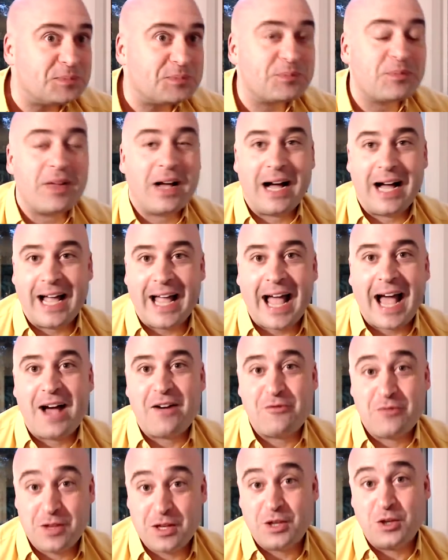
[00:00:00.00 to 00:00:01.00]
I
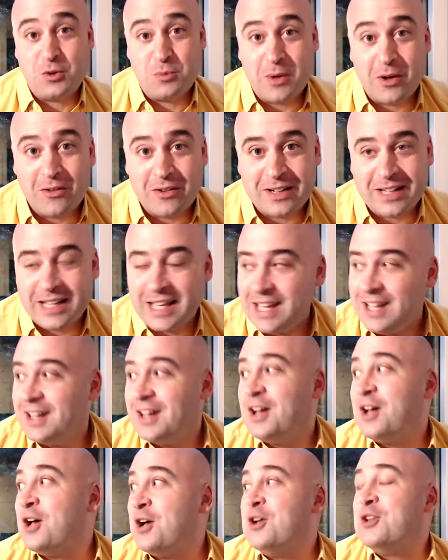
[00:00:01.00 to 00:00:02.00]
have the humility
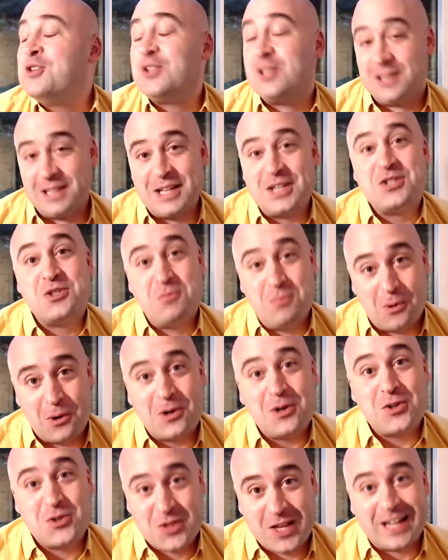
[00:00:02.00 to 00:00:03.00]
to list
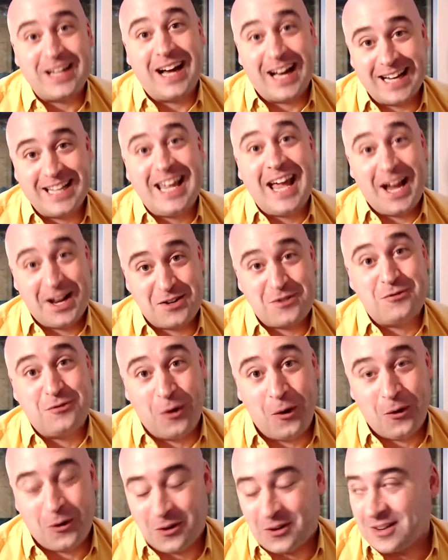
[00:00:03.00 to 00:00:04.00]
books that I can't
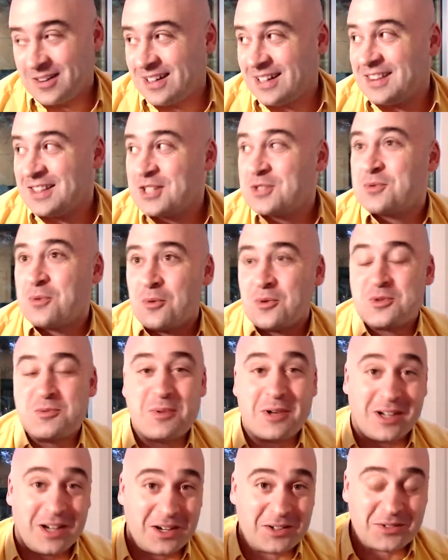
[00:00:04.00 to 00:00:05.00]
afford, and this one was
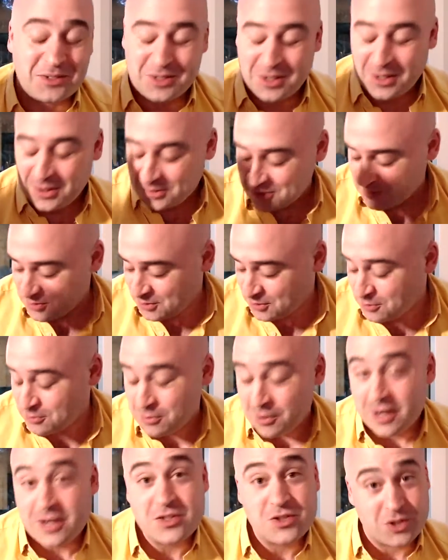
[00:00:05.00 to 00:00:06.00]
about $100 local
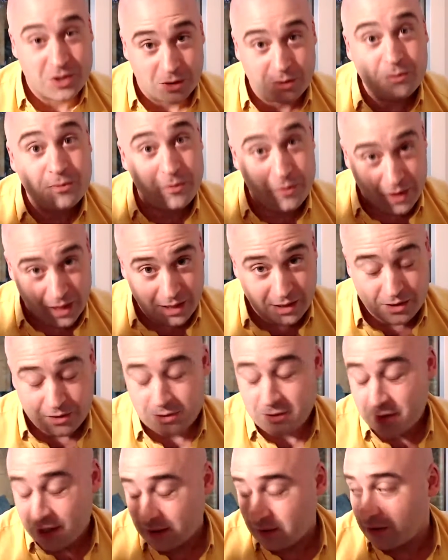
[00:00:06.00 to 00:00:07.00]
price, so thank you
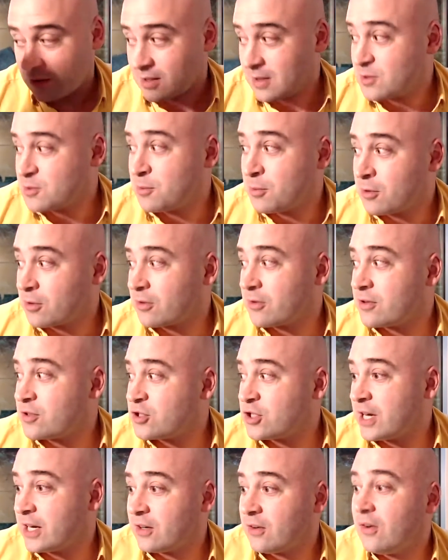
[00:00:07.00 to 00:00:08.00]
to that long-time supporter of the
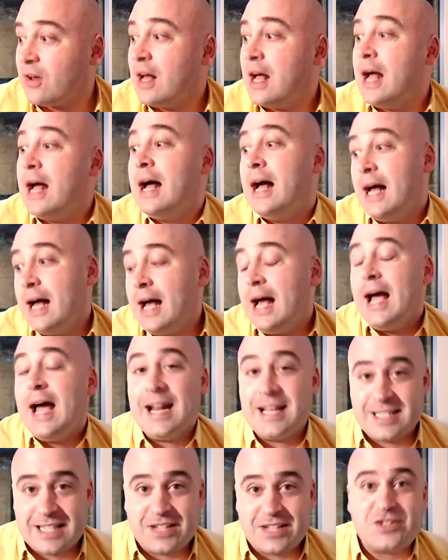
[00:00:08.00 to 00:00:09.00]
channel.
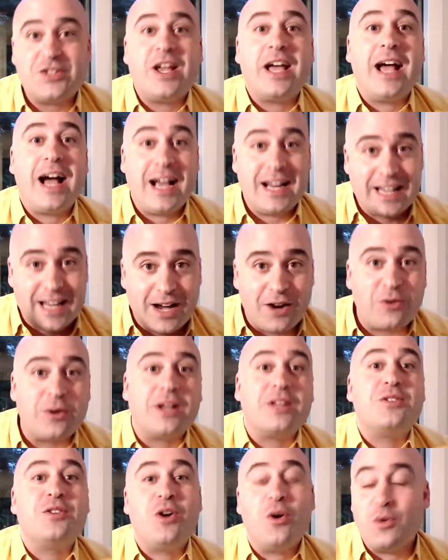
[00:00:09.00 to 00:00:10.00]
And as I say, I now get
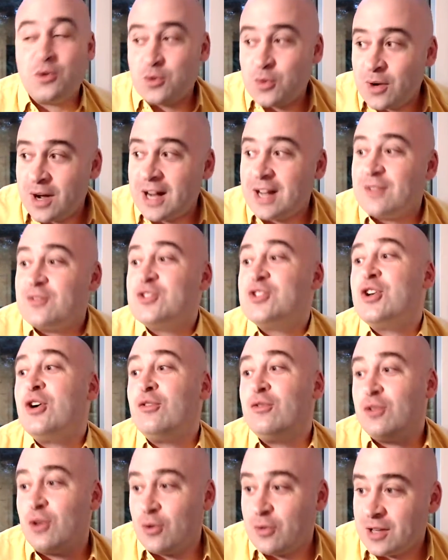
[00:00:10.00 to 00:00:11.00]
to go into a kind of
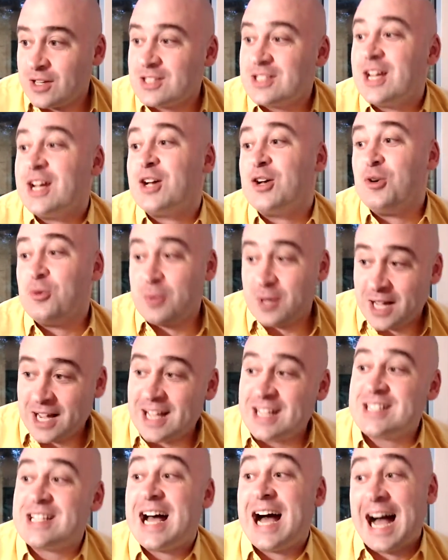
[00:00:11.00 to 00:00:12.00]
self-loathing cycle
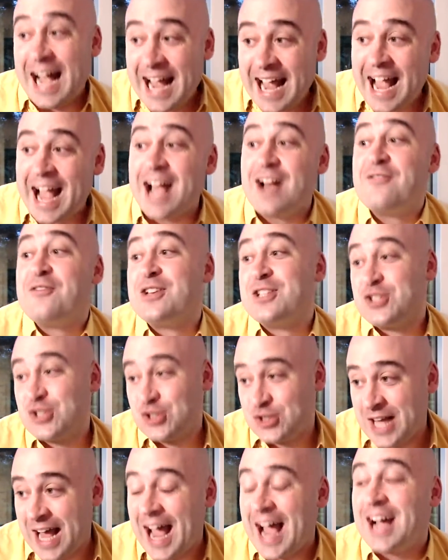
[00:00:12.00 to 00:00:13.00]
because I have a
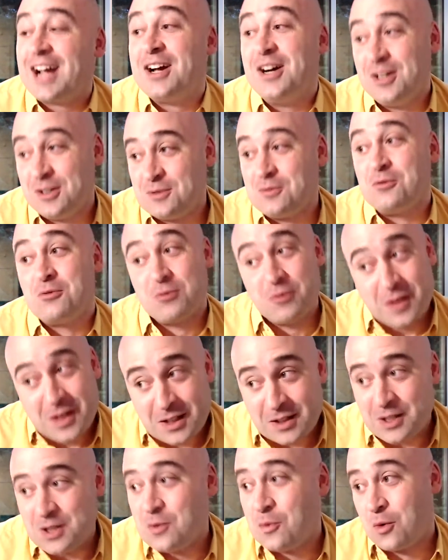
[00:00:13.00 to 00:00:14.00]
stack of
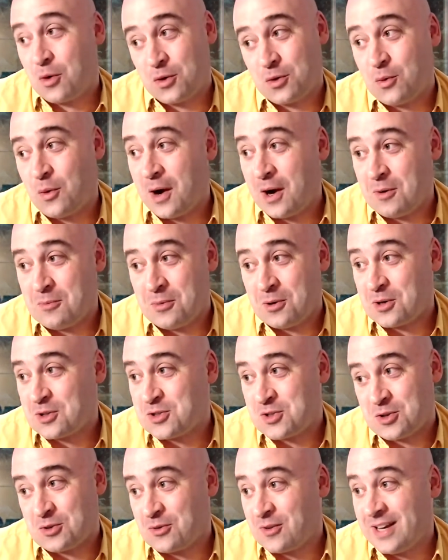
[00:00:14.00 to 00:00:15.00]
really worthwhile books
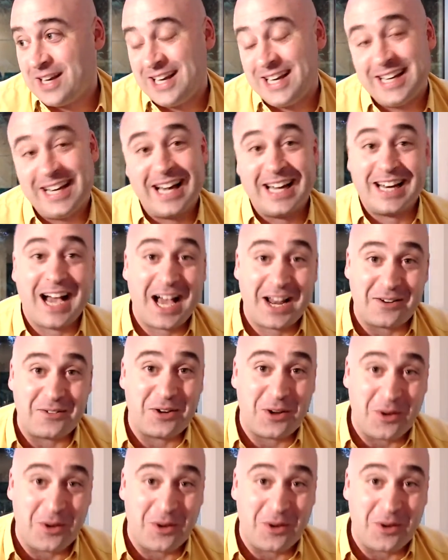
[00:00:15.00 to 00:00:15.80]
to read, and I don't know